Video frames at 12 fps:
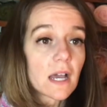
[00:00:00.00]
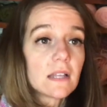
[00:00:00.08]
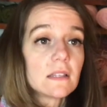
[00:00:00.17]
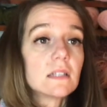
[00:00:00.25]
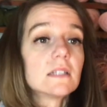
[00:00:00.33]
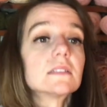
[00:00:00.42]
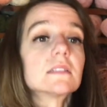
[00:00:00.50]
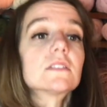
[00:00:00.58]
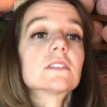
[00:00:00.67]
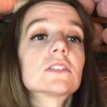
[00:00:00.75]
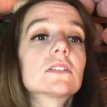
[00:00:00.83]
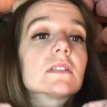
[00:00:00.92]
And this
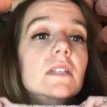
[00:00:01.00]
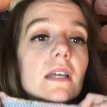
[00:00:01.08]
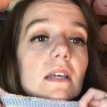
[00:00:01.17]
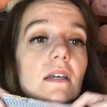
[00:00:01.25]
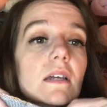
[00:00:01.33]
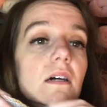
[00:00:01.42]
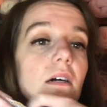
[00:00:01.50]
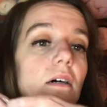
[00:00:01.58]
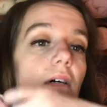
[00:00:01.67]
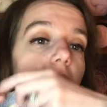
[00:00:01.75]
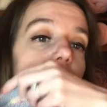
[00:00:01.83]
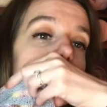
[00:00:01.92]
is like,
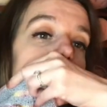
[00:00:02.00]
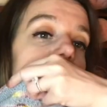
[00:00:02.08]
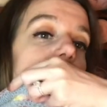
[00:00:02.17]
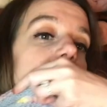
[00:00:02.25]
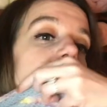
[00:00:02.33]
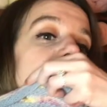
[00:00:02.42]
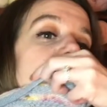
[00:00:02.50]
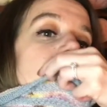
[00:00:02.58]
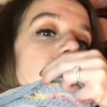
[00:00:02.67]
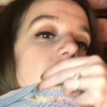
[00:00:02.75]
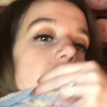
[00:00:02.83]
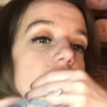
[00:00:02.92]
oh gosh, they did such
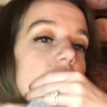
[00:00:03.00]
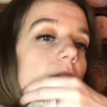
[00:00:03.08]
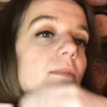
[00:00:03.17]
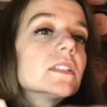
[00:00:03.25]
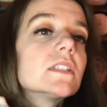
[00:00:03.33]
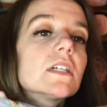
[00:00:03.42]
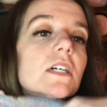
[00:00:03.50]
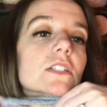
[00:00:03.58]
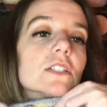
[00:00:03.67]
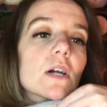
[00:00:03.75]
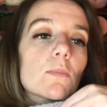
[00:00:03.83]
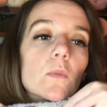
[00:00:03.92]
a nice job. It's the
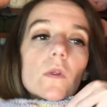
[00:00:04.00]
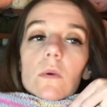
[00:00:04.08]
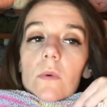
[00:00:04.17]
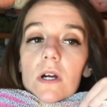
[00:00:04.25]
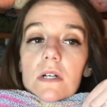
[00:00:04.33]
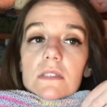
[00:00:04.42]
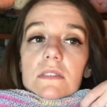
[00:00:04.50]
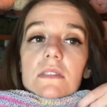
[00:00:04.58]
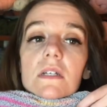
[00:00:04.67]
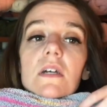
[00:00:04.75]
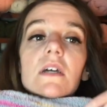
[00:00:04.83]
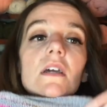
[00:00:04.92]
Yarn Shop
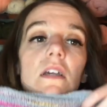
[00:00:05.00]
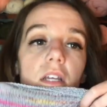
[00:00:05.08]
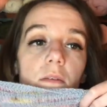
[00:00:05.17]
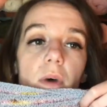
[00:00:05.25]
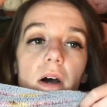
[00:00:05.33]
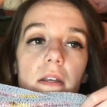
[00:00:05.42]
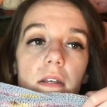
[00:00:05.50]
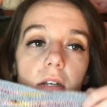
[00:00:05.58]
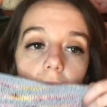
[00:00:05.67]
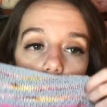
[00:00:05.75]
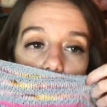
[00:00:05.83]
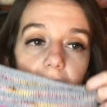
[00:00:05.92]
Woolworks in
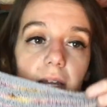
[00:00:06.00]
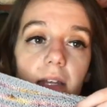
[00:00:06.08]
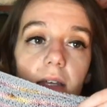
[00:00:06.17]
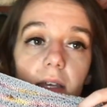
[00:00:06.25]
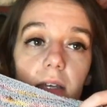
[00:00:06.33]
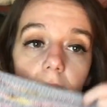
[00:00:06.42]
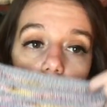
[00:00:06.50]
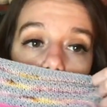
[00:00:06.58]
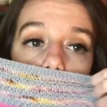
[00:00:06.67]
Putnam, Connecticut.